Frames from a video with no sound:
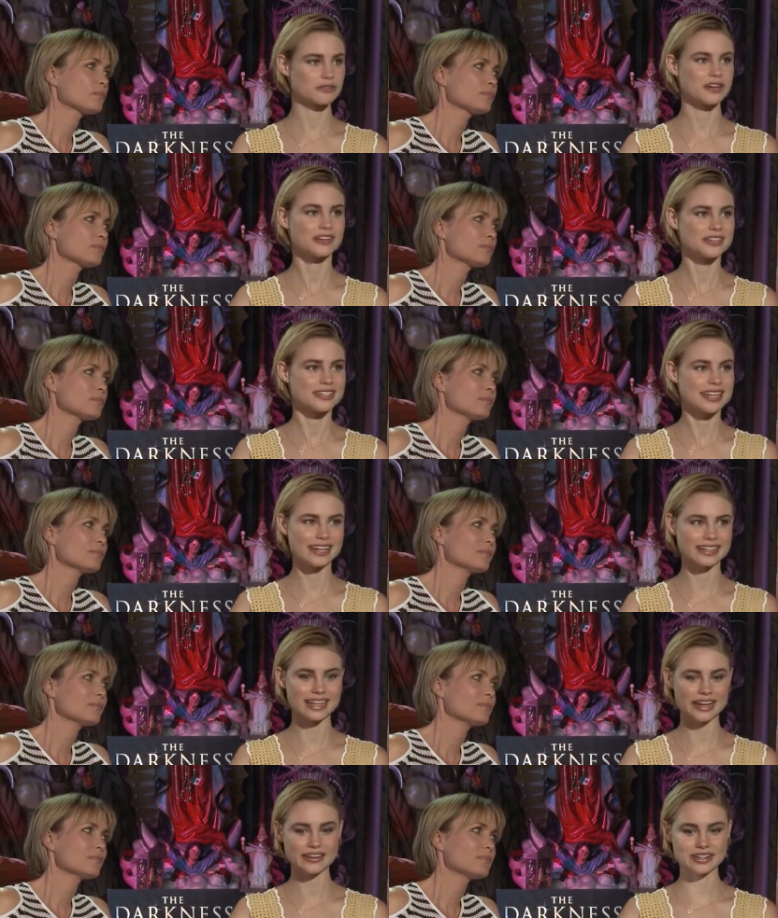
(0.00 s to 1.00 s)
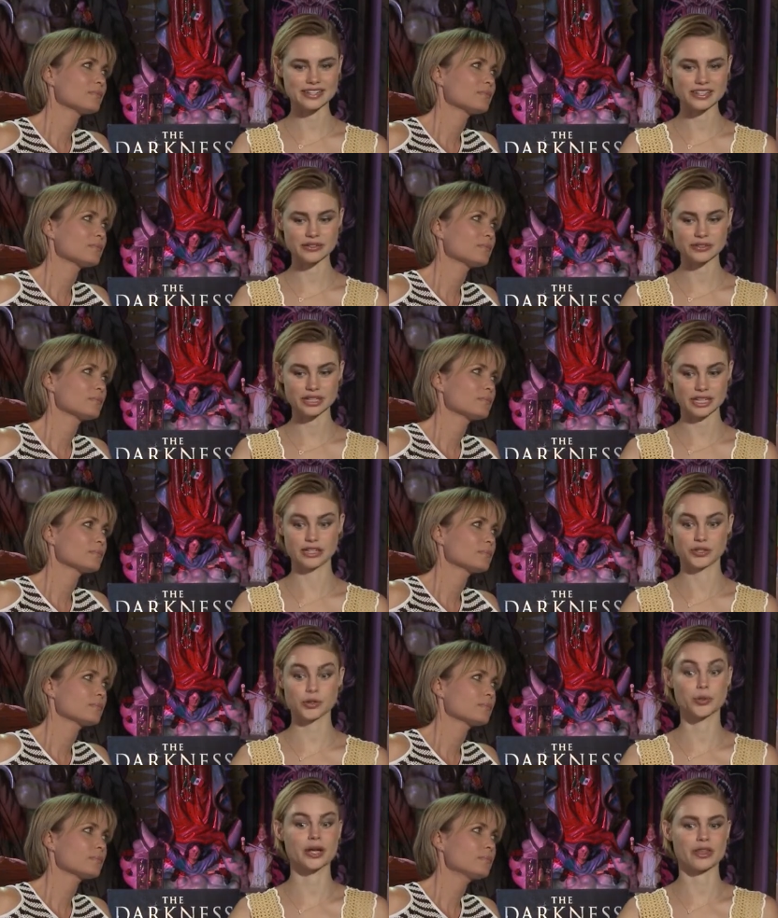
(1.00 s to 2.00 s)
Speaker 1: fun on set allowed us to really
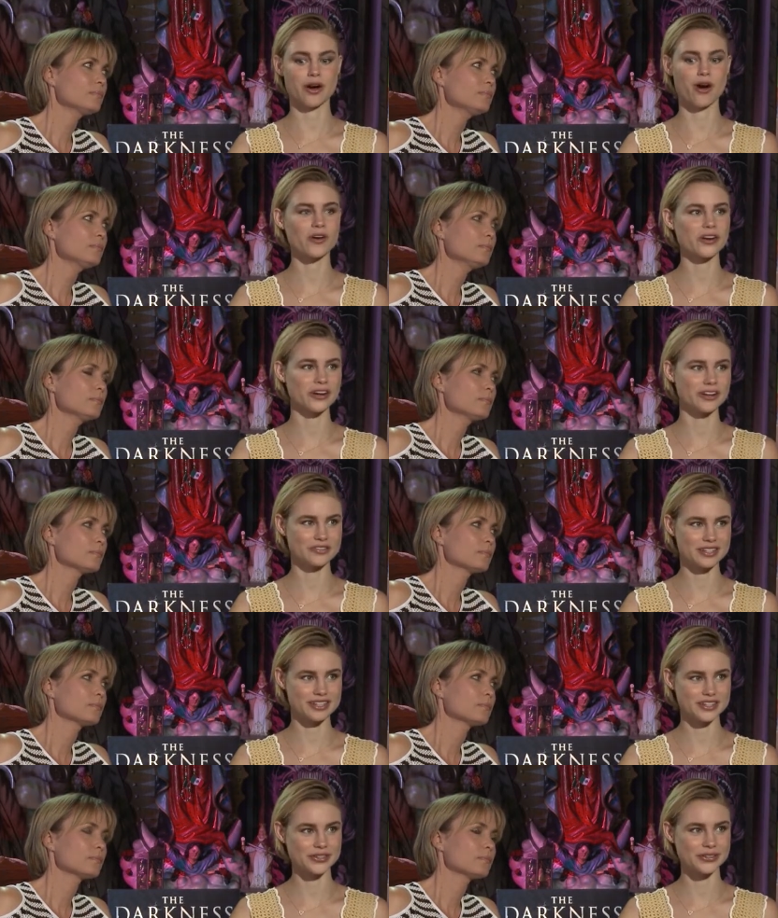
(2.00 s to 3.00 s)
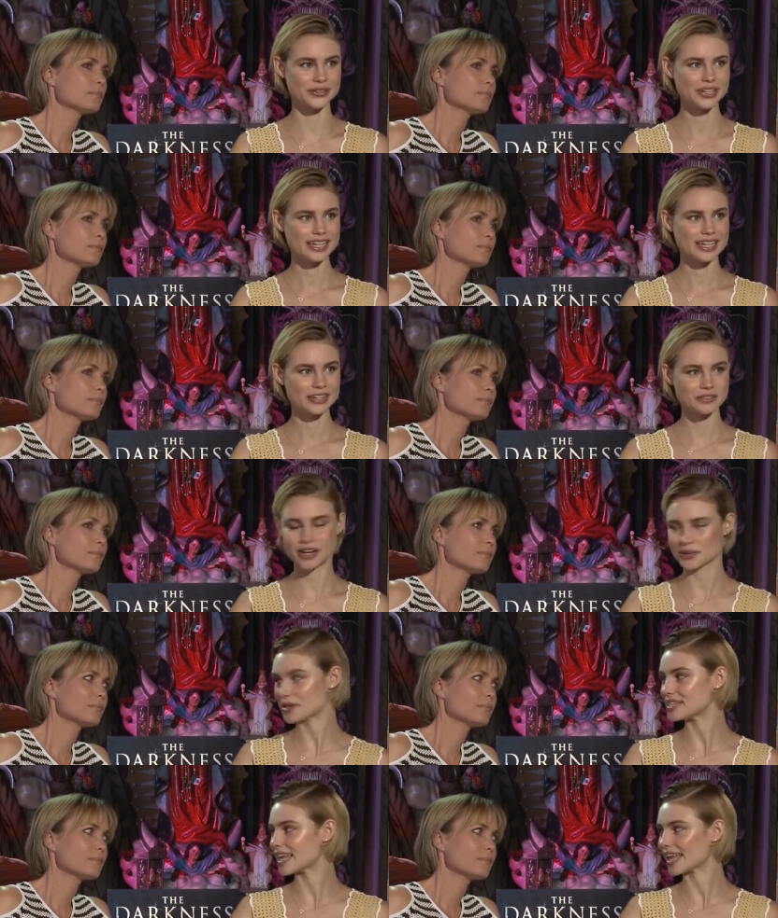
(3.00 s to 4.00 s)
enjoy the horror of it too. Mm-hmm. Radha
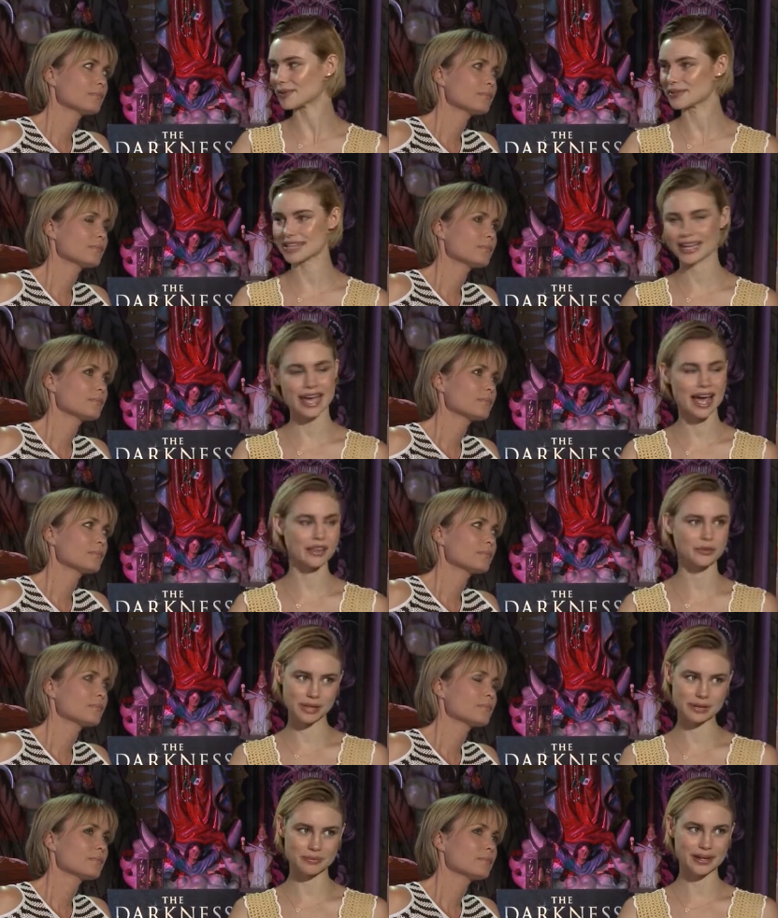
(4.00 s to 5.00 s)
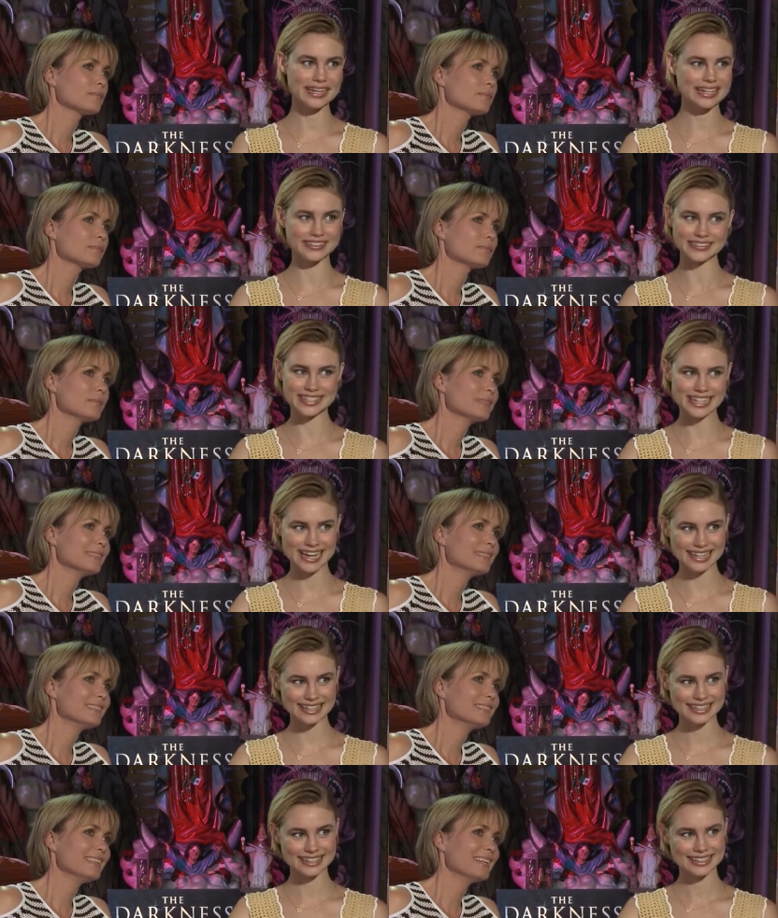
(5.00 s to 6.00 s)
was saying it was like a Halloween party on
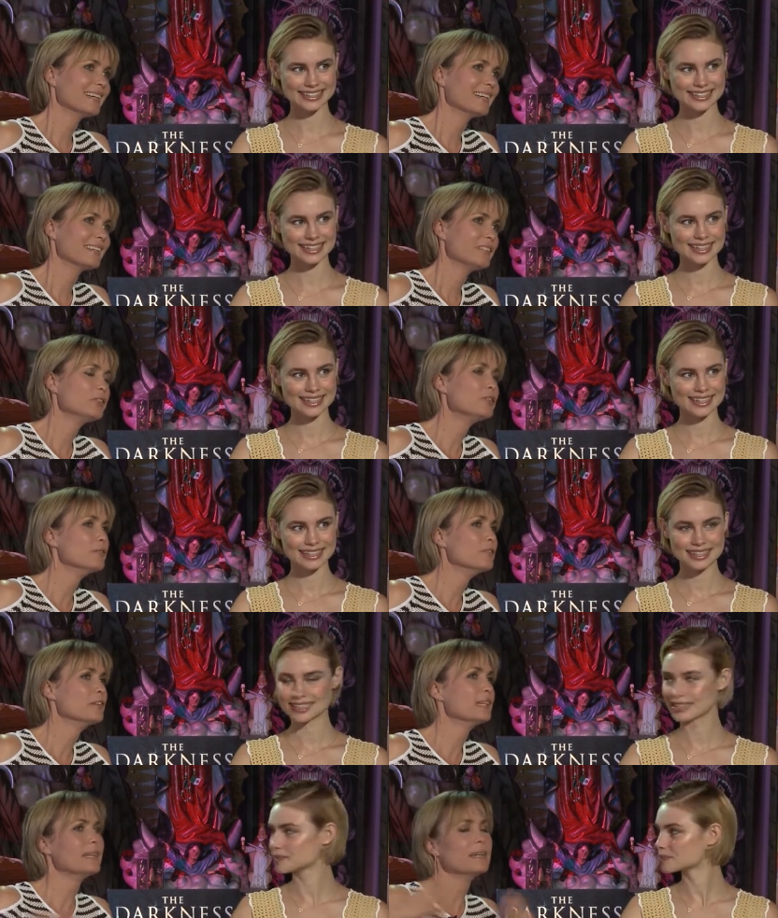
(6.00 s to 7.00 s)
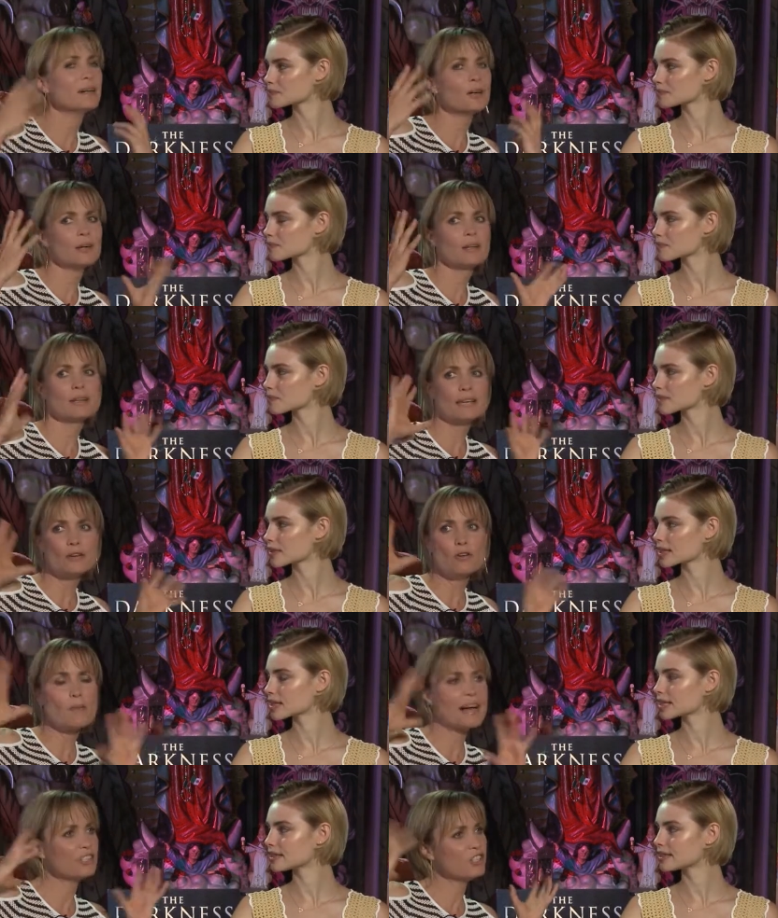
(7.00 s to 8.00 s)
set.
Speaker 2: Yeah, you could really uh, let your
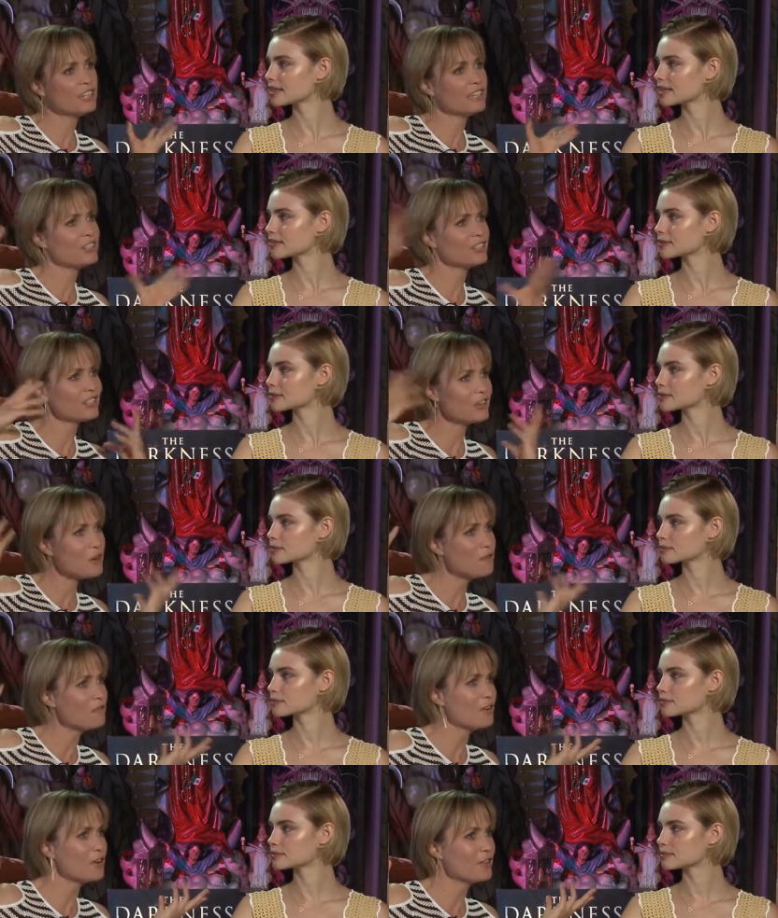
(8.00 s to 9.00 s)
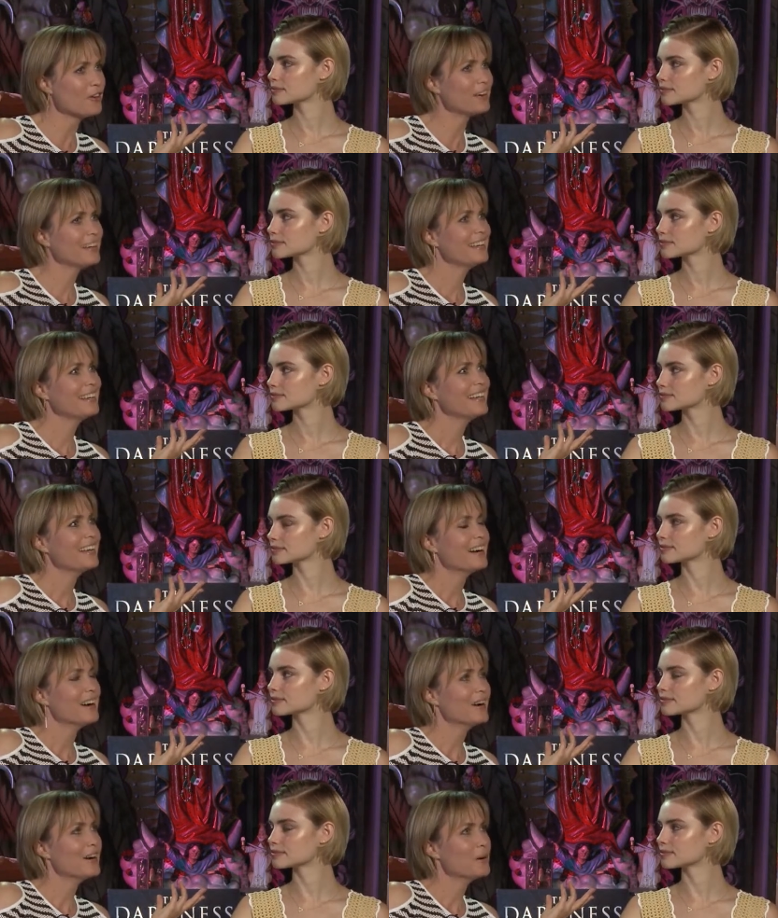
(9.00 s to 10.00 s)
imagination go further
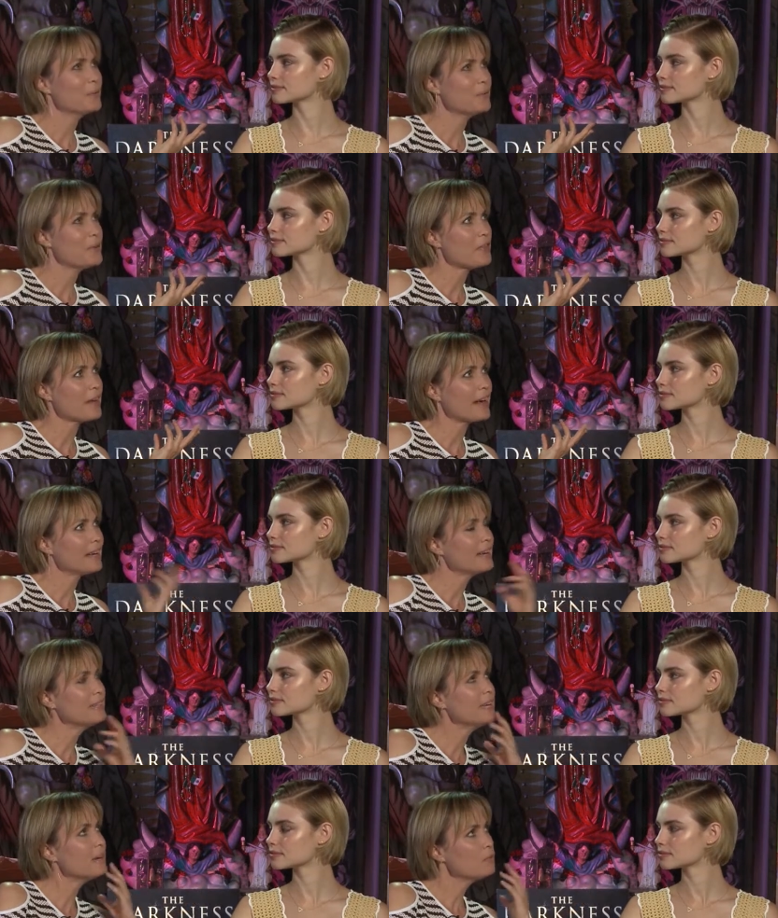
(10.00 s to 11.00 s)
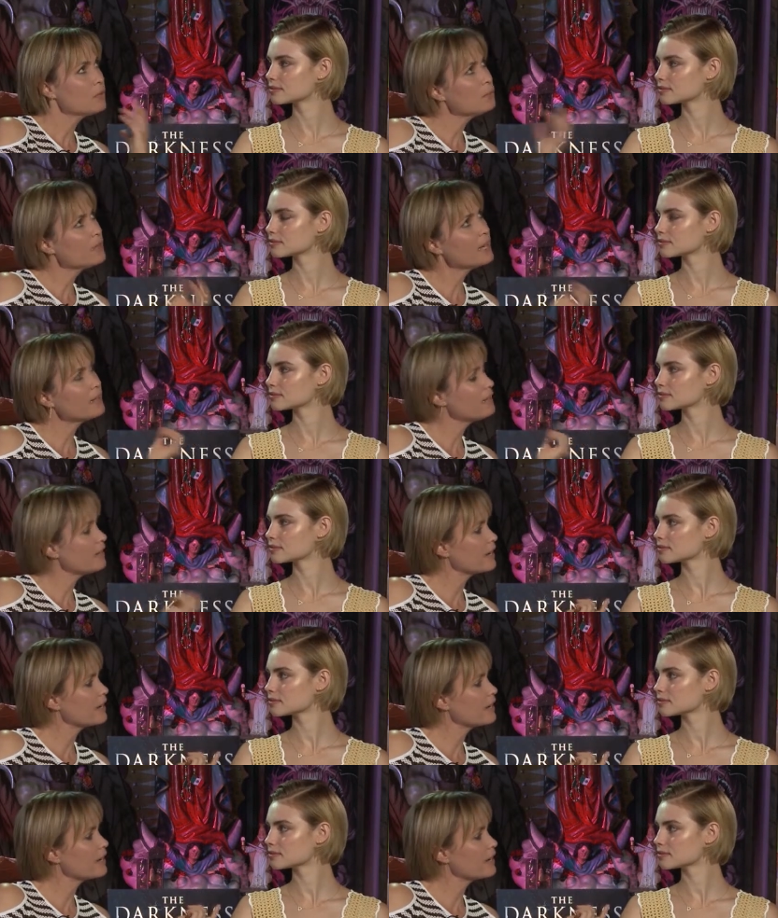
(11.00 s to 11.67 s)
mm. uh, with that. And yet, when we had the